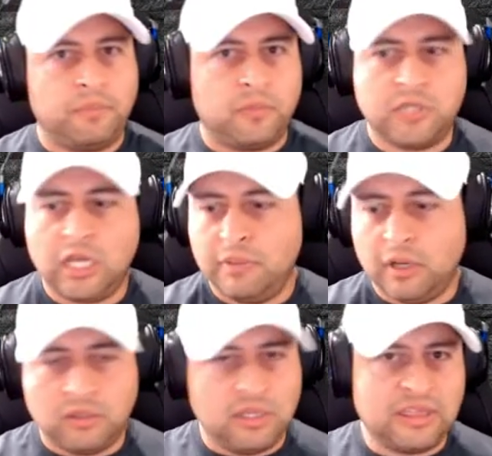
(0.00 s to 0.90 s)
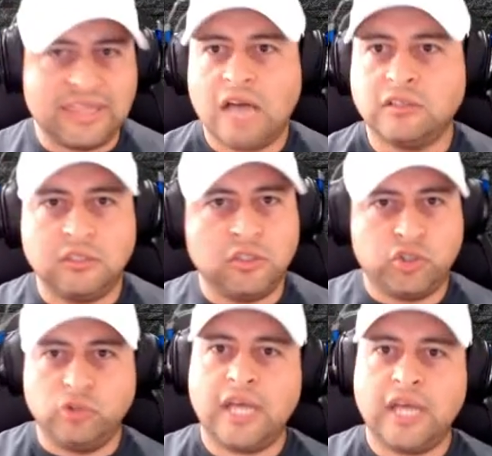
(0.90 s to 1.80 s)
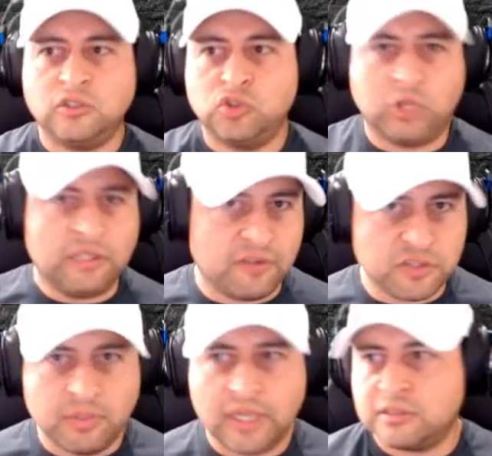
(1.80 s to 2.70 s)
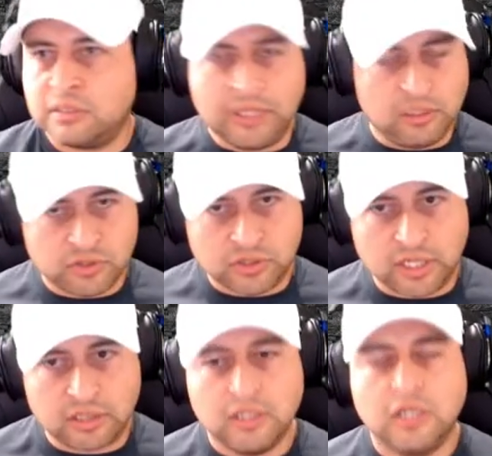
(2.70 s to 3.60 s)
I'm talking about $1,000, $2,000, $2,500 depending on what you're getting.